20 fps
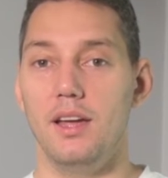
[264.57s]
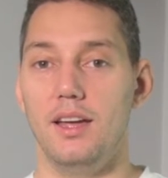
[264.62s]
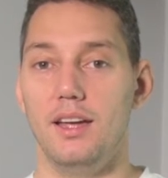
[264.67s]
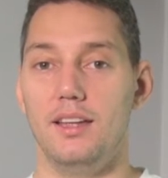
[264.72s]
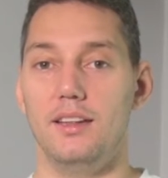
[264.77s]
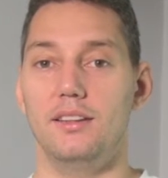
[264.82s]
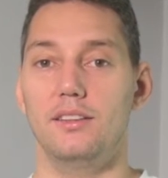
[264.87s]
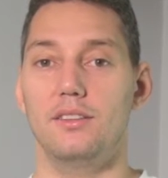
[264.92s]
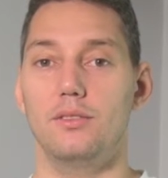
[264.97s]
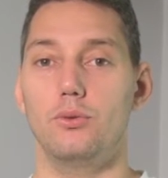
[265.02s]

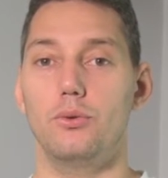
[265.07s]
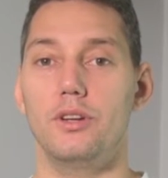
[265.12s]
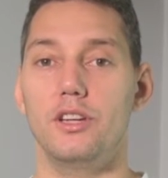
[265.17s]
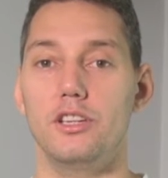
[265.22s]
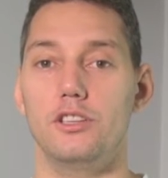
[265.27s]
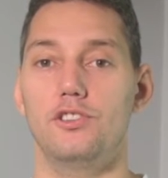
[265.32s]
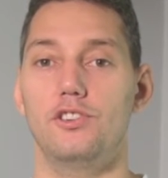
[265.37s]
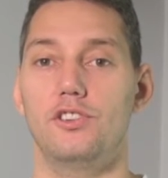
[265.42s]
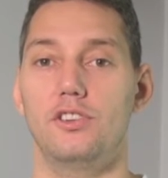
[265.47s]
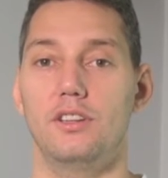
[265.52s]
into
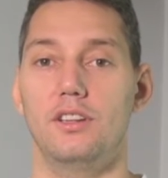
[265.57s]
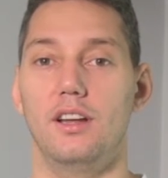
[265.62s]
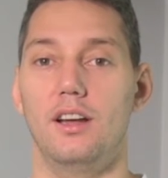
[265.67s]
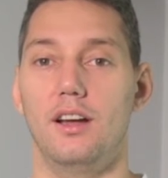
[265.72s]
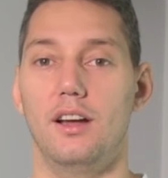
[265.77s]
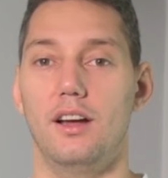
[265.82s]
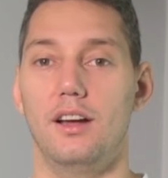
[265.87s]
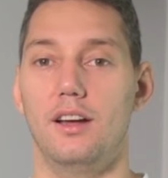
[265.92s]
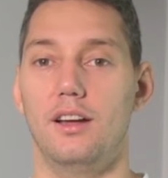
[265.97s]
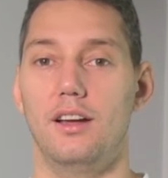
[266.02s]
which
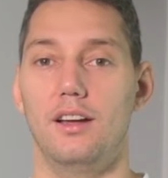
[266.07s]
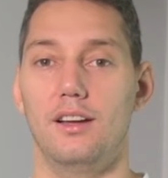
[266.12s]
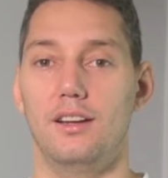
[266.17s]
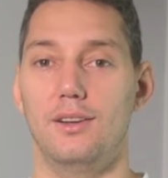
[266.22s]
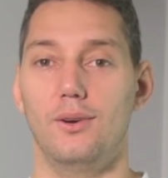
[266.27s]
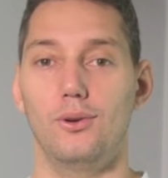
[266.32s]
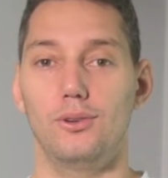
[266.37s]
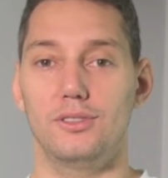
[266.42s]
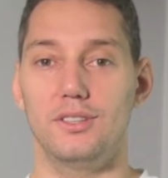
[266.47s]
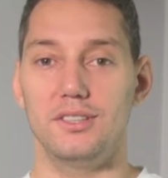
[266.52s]

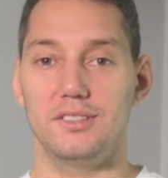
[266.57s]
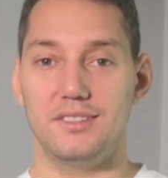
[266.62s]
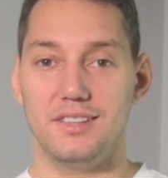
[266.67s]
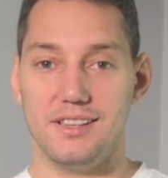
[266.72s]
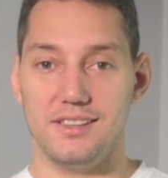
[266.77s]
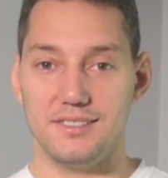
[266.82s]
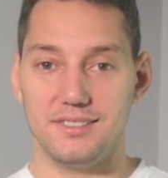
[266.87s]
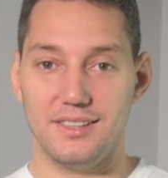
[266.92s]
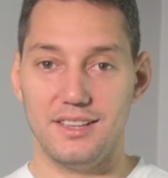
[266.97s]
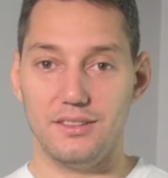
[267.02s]
all these
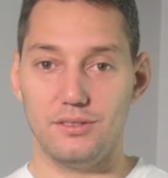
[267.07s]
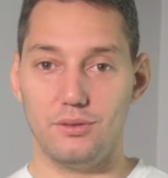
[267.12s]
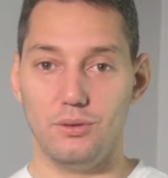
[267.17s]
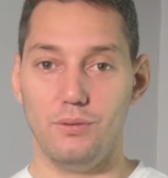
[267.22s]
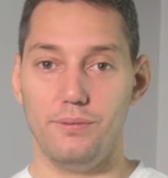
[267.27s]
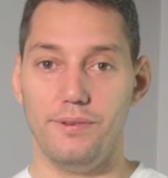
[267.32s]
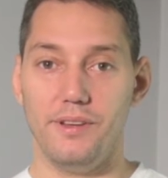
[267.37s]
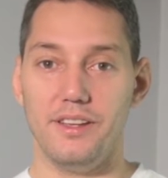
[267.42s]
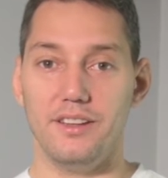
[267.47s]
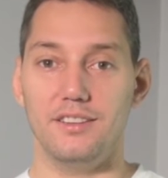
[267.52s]
things need to
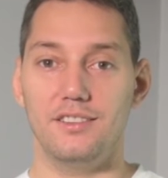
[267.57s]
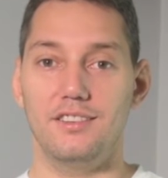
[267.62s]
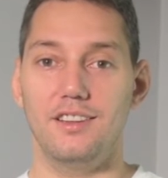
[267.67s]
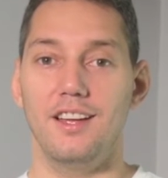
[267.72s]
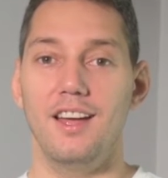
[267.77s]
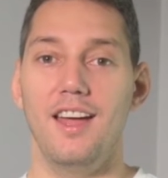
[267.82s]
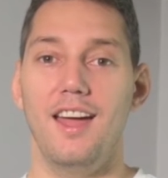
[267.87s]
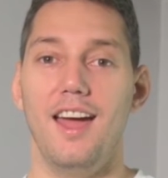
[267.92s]
fit,